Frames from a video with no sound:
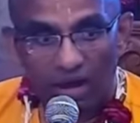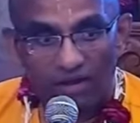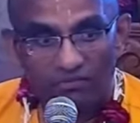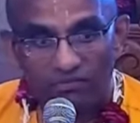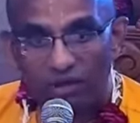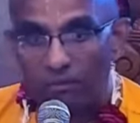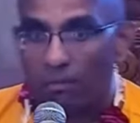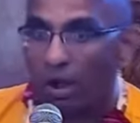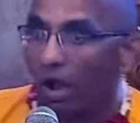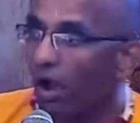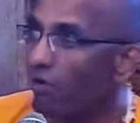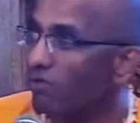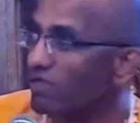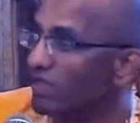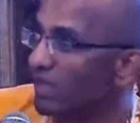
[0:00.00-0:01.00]
And if
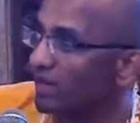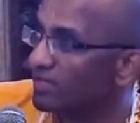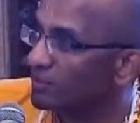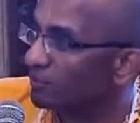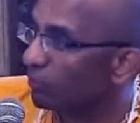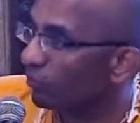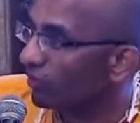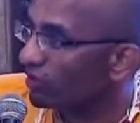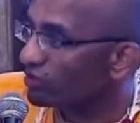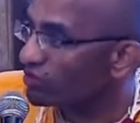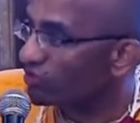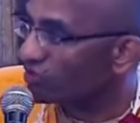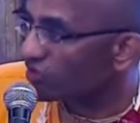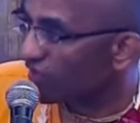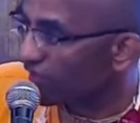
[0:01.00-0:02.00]
somehow in their
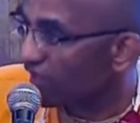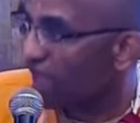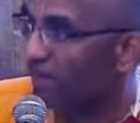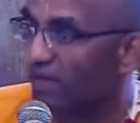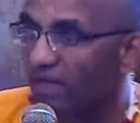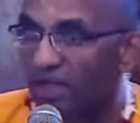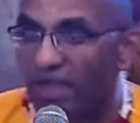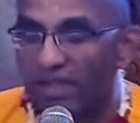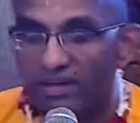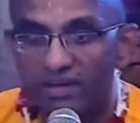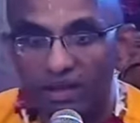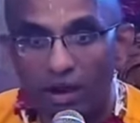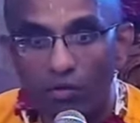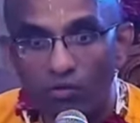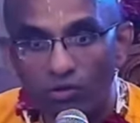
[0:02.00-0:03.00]
explorations they can
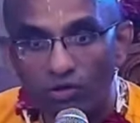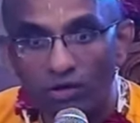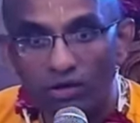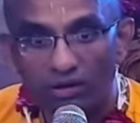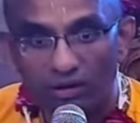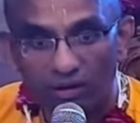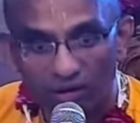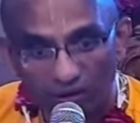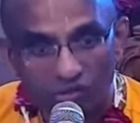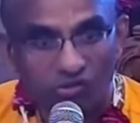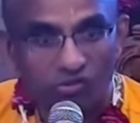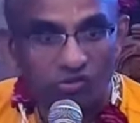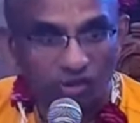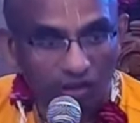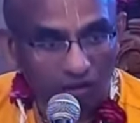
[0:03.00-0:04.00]
encounter
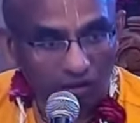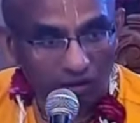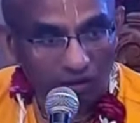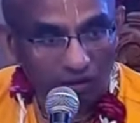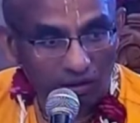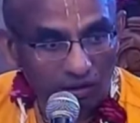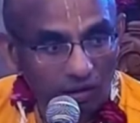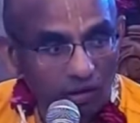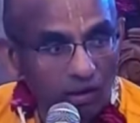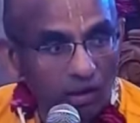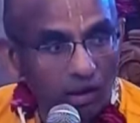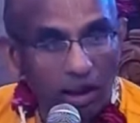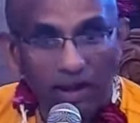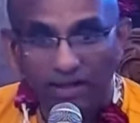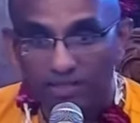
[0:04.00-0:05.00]
Krishna,
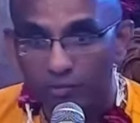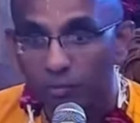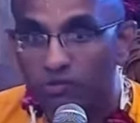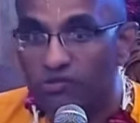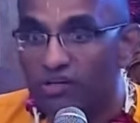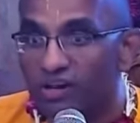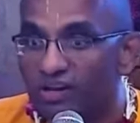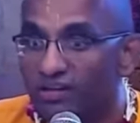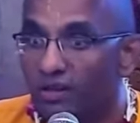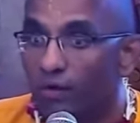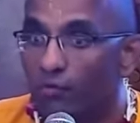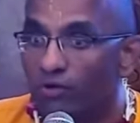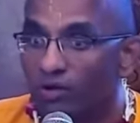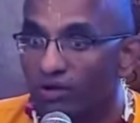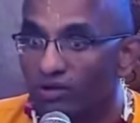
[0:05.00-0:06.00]
and especially
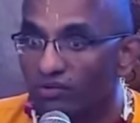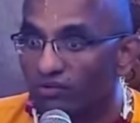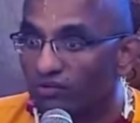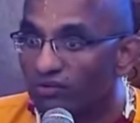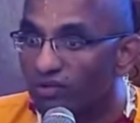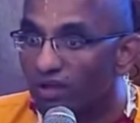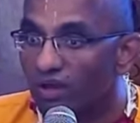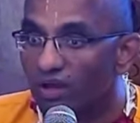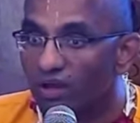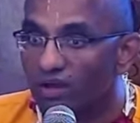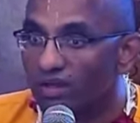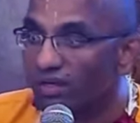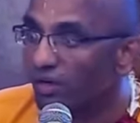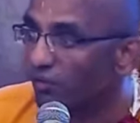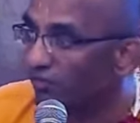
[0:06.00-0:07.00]
encounter Krishna
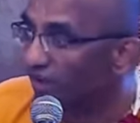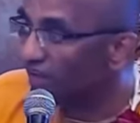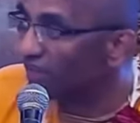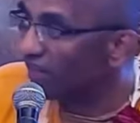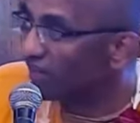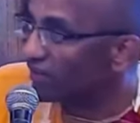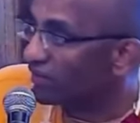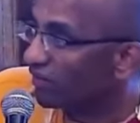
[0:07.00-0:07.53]
in a way that